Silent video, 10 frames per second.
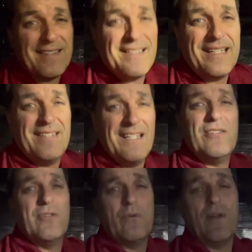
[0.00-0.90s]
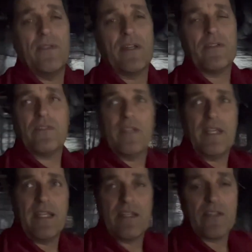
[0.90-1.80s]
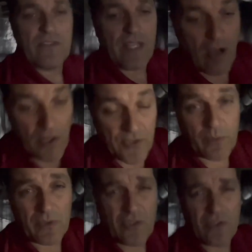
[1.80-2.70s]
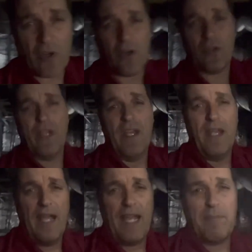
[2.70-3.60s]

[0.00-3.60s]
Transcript: they did do on this is they also installed a